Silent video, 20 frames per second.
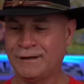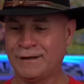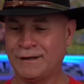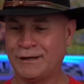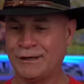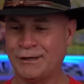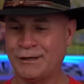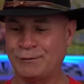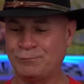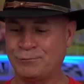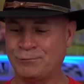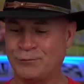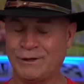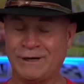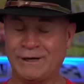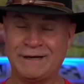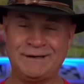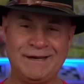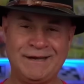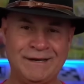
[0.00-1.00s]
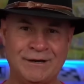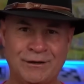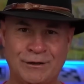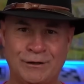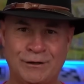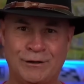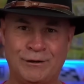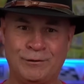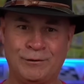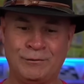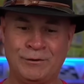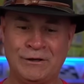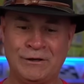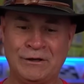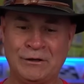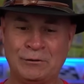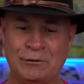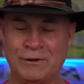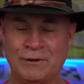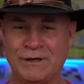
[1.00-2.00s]
Um, what I didn't know
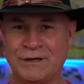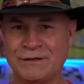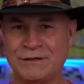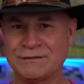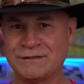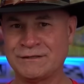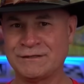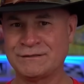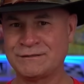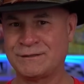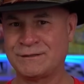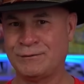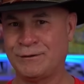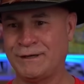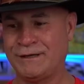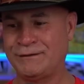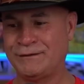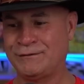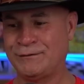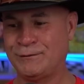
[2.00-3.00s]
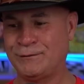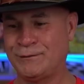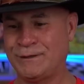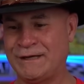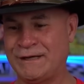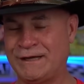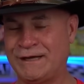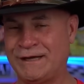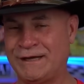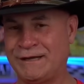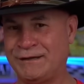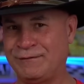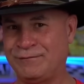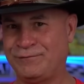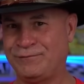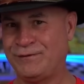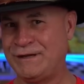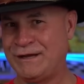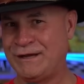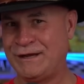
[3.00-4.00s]
was it's going to a
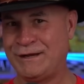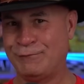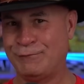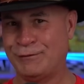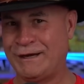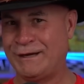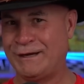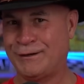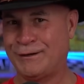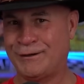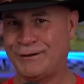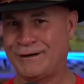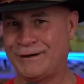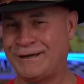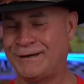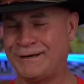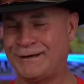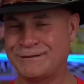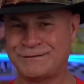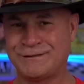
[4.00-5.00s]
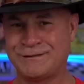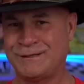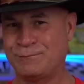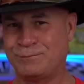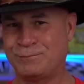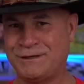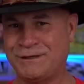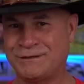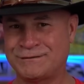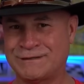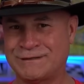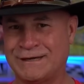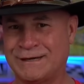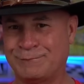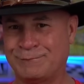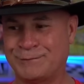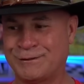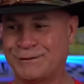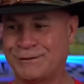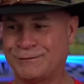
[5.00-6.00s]
VA reader and a C&P
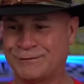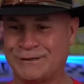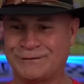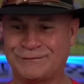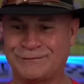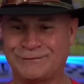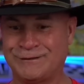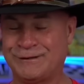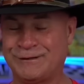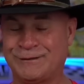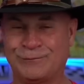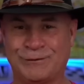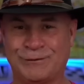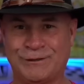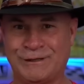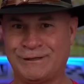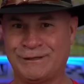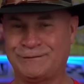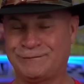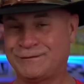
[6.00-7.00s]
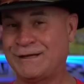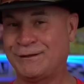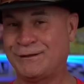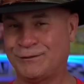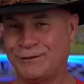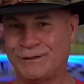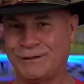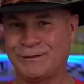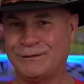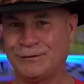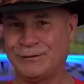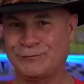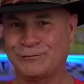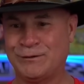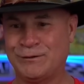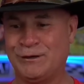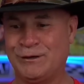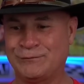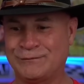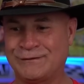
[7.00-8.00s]
examiner that's going to really take a look at those
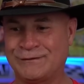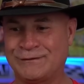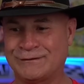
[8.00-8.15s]
notes.